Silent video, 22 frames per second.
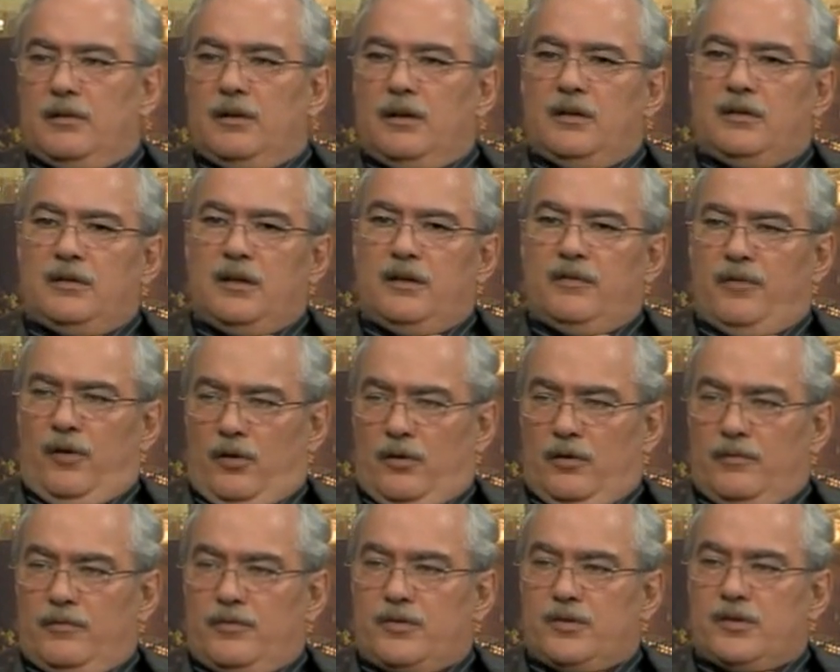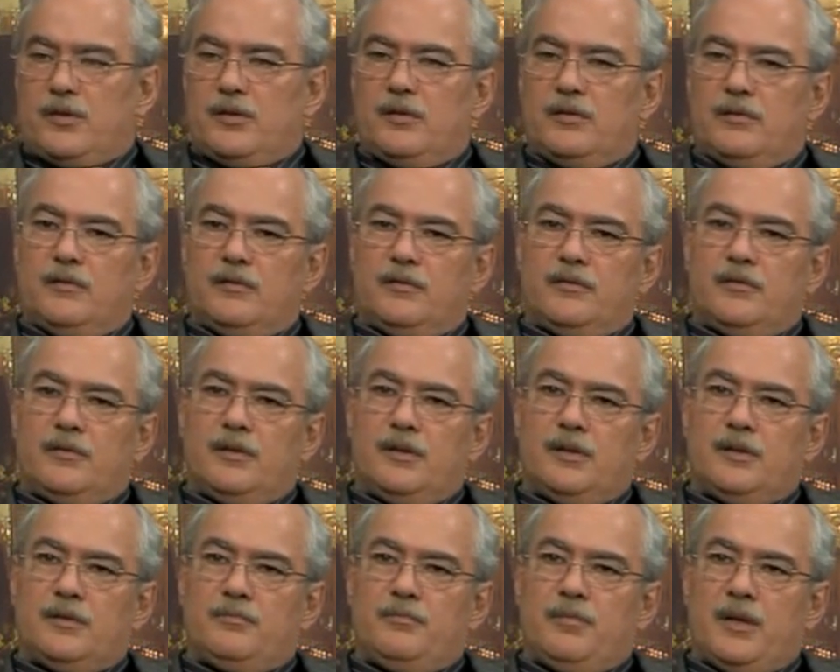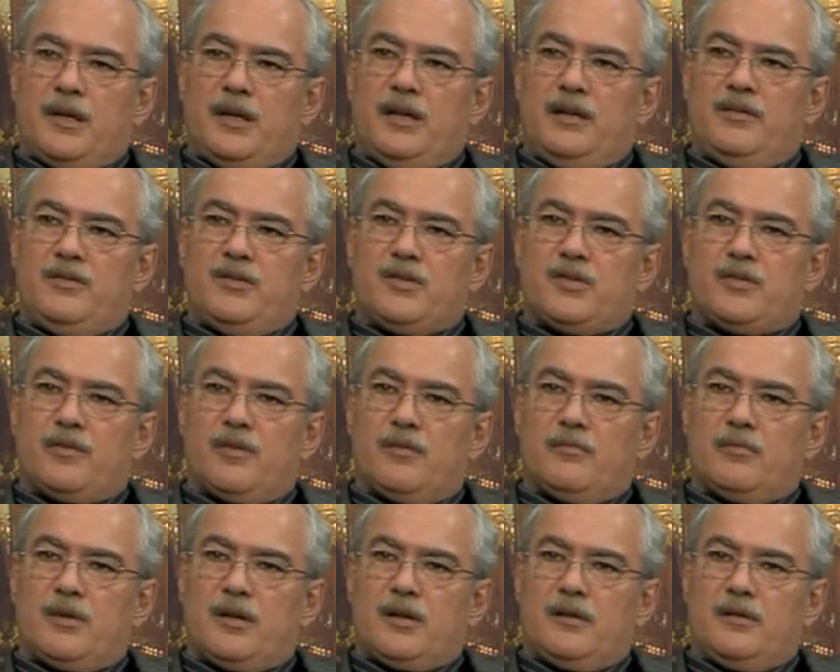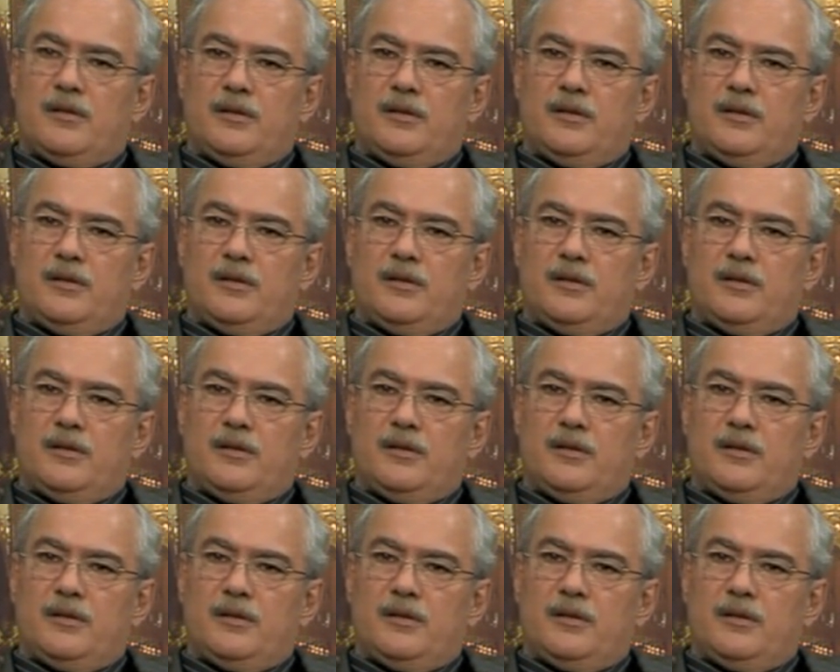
It evolves. It begins from